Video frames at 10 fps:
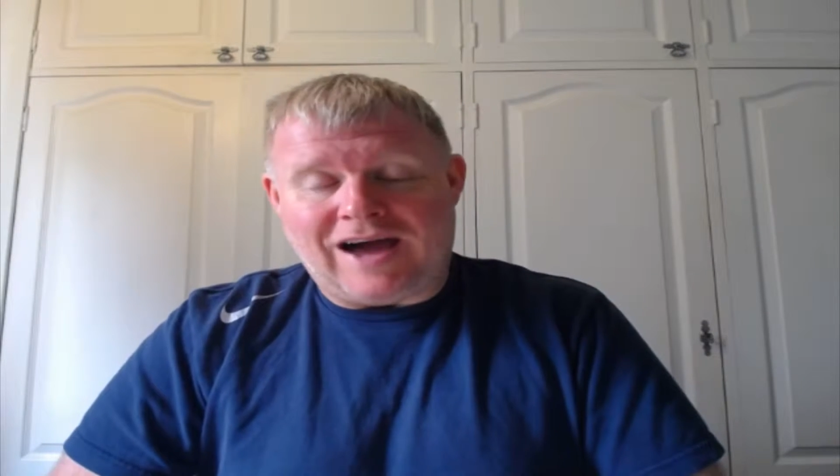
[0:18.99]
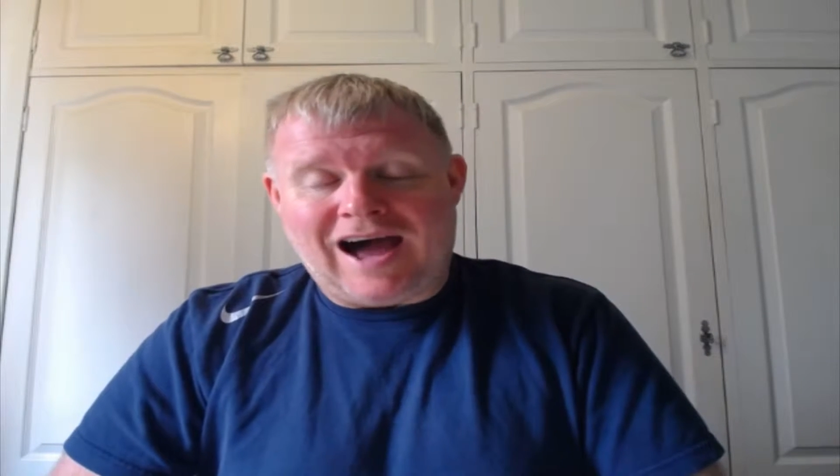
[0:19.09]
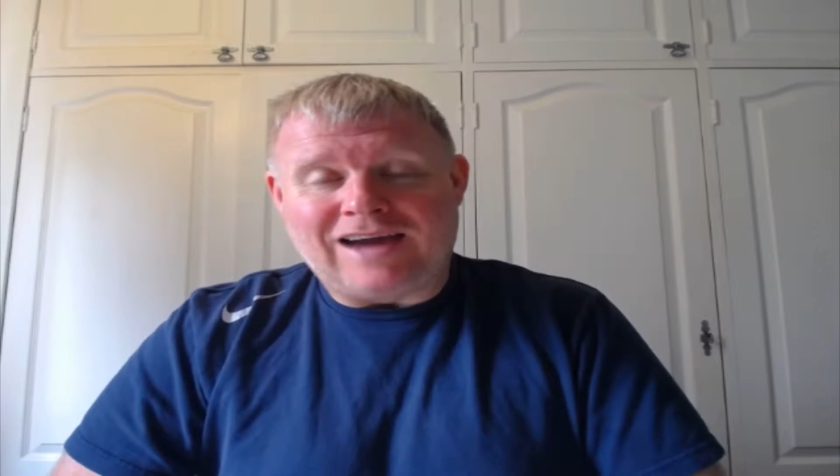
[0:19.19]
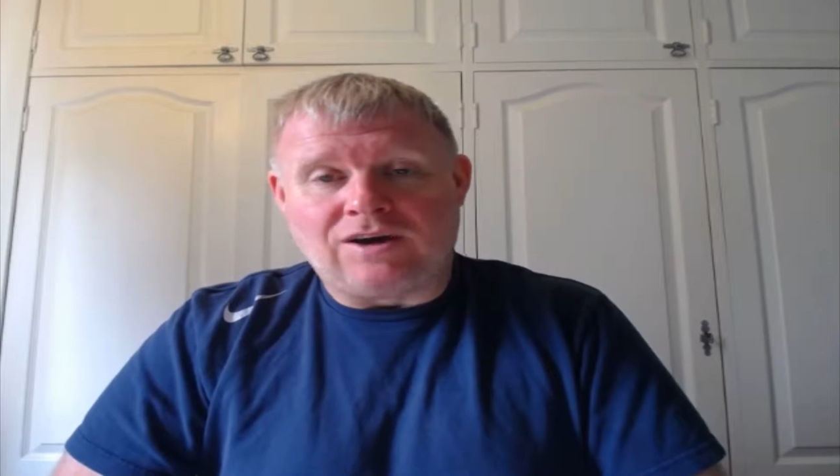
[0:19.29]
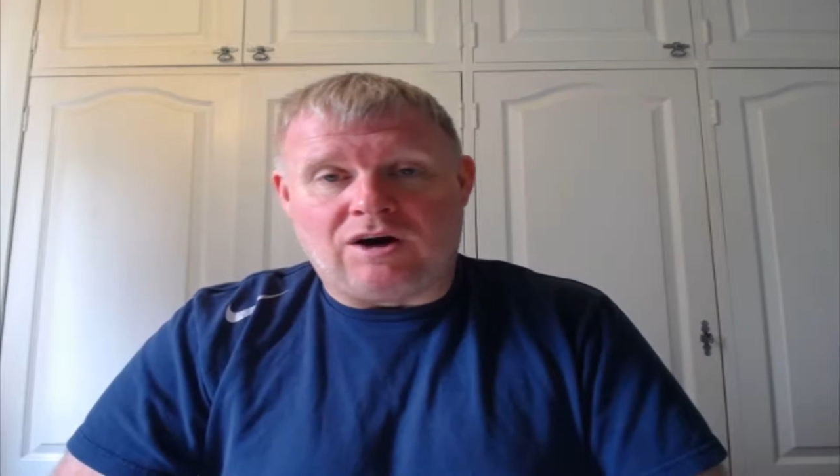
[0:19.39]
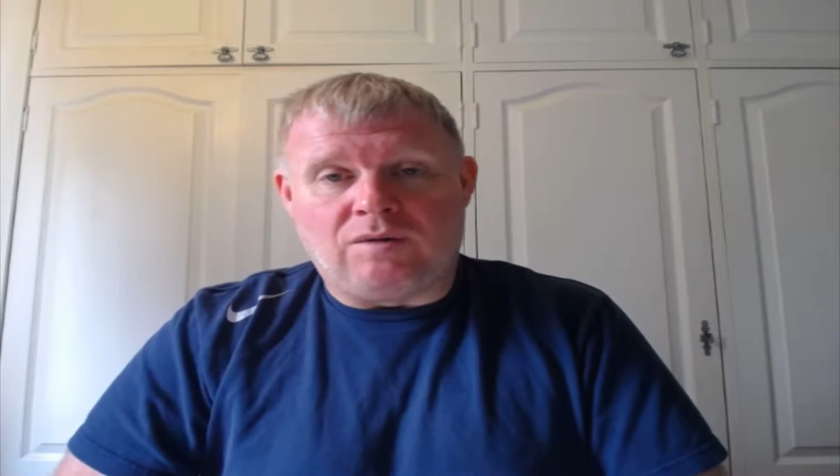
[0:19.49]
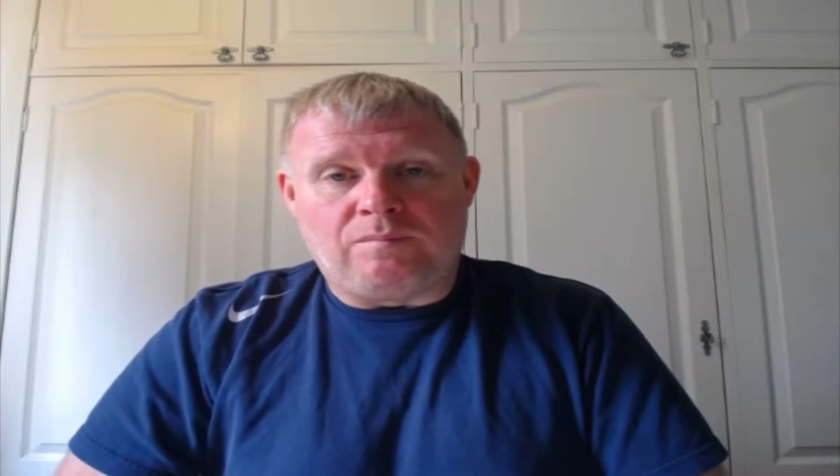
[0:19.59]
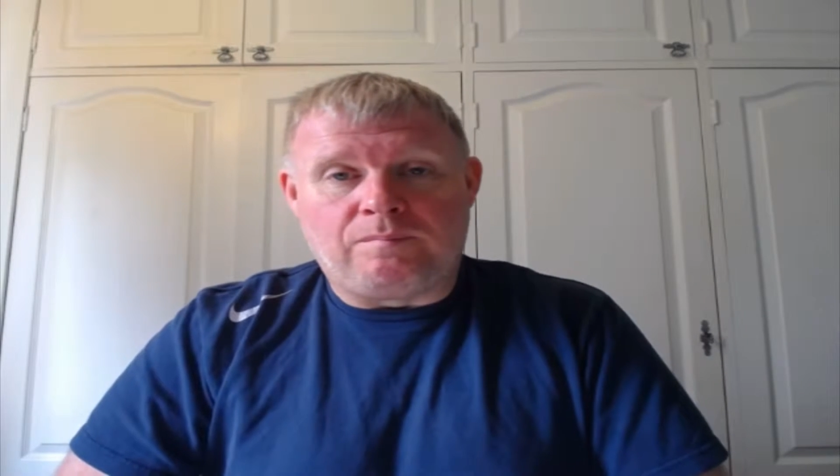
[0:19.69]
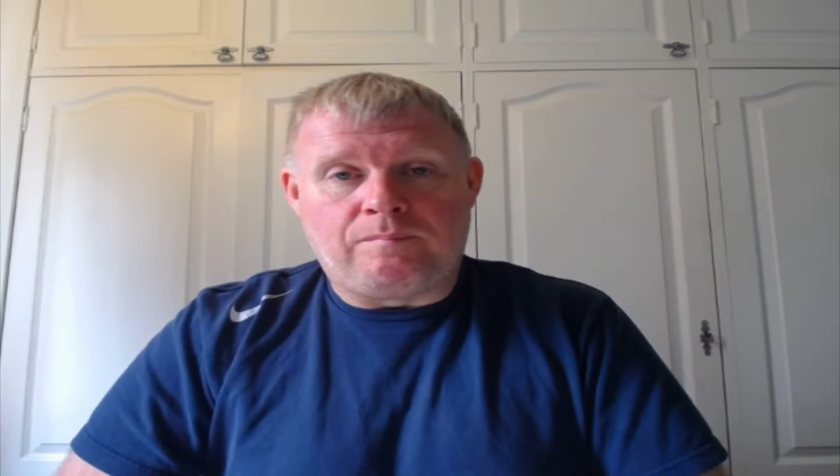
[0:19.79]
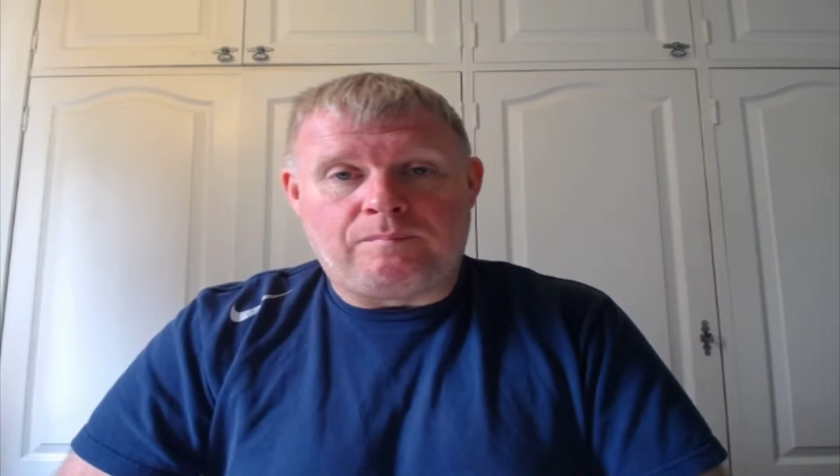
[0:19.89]
I got,
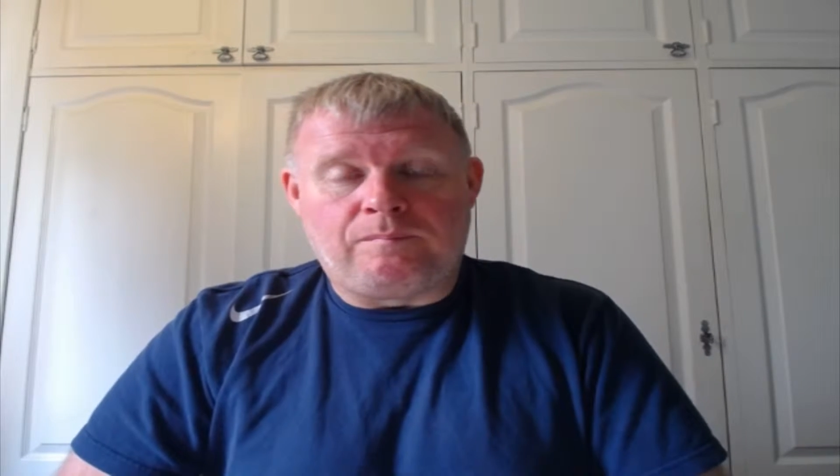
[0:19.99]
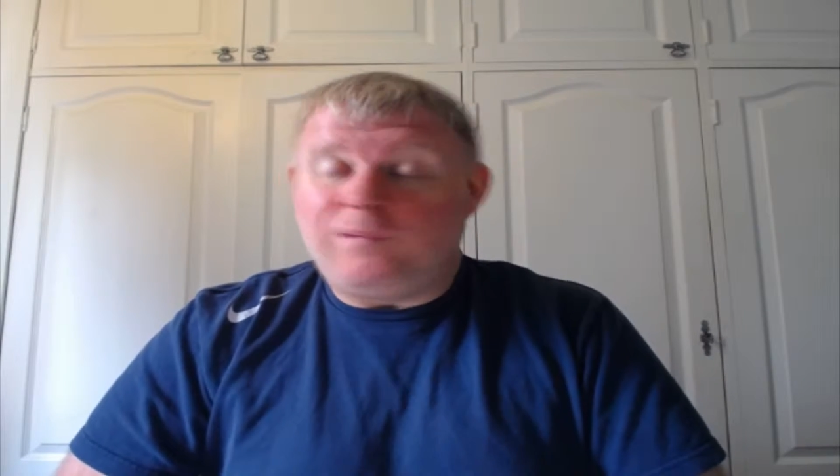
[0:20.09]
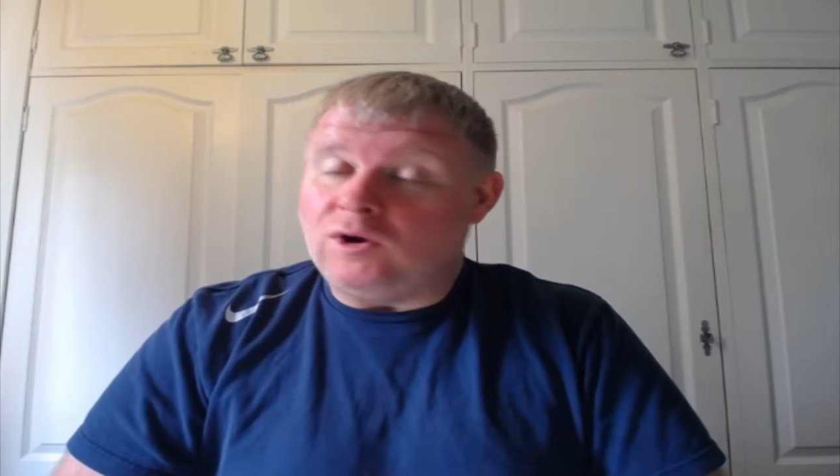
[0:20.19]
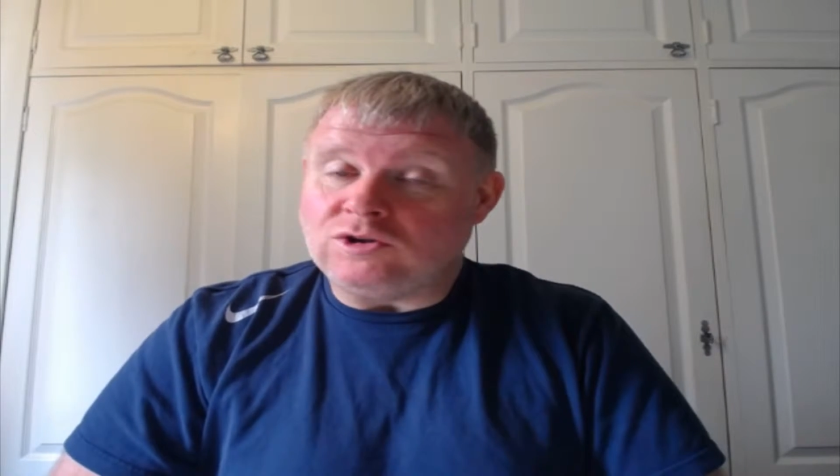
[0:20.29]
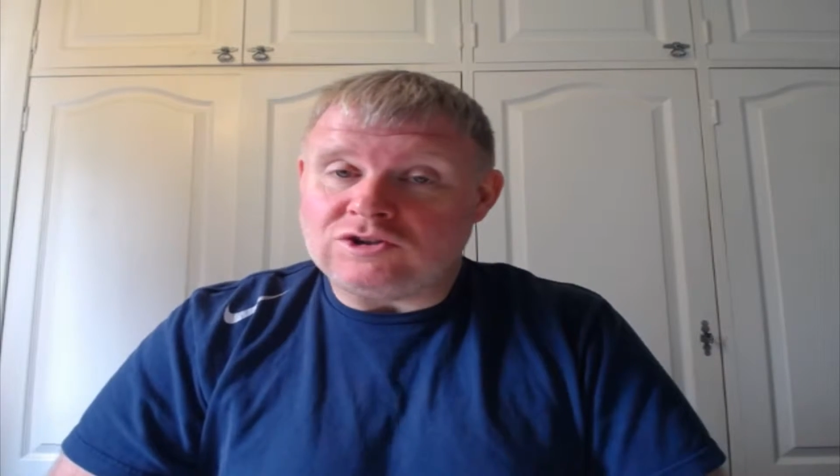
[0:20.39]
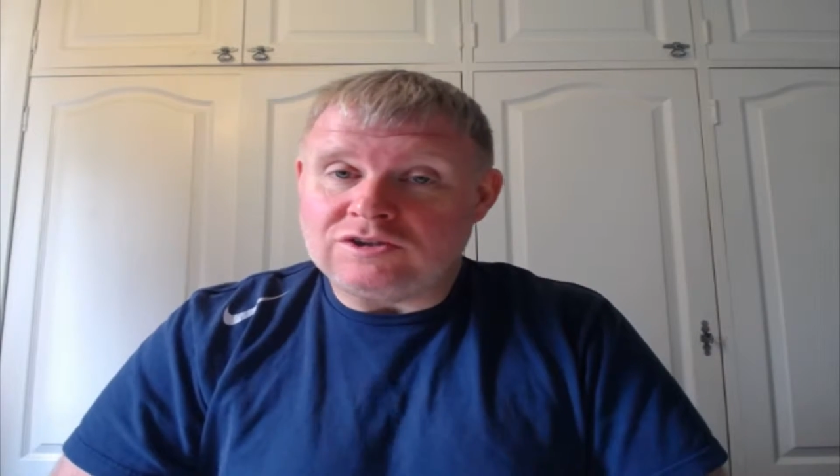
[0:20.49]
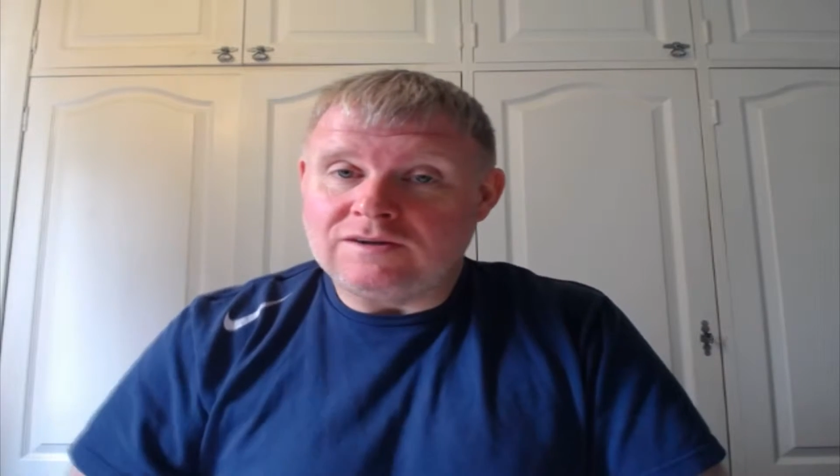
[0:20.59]
but